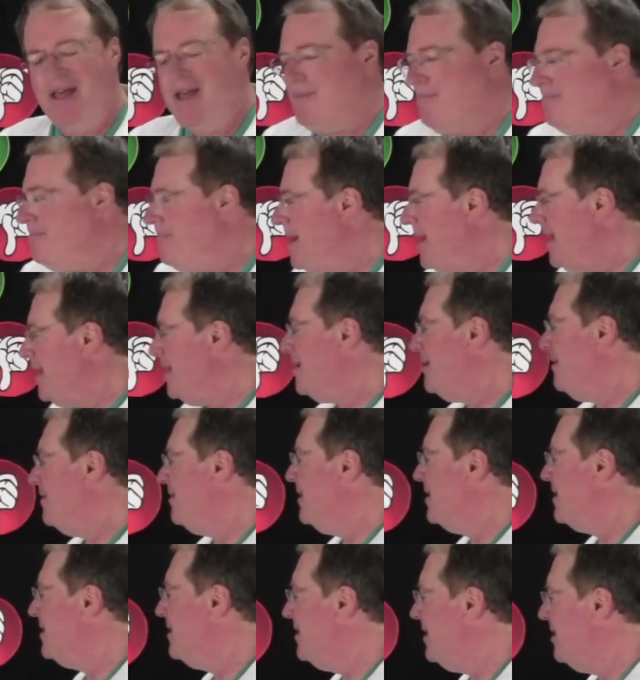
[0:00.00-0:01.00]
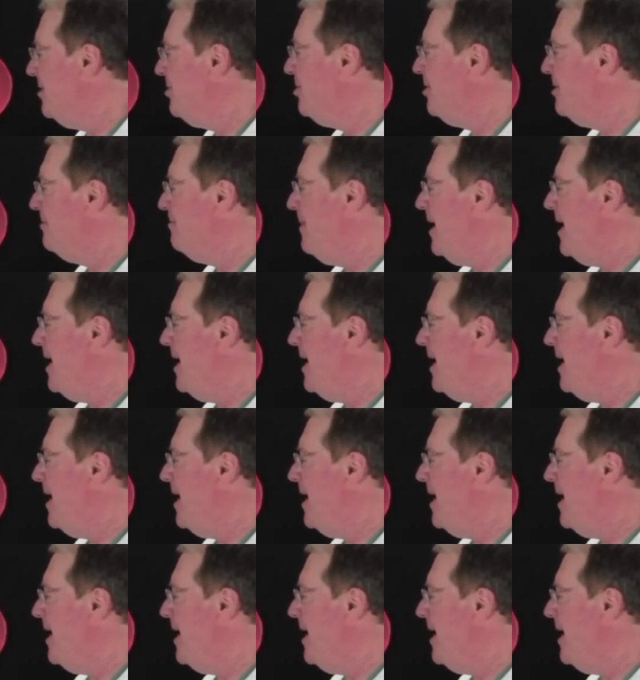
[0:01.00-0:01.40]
Medical decision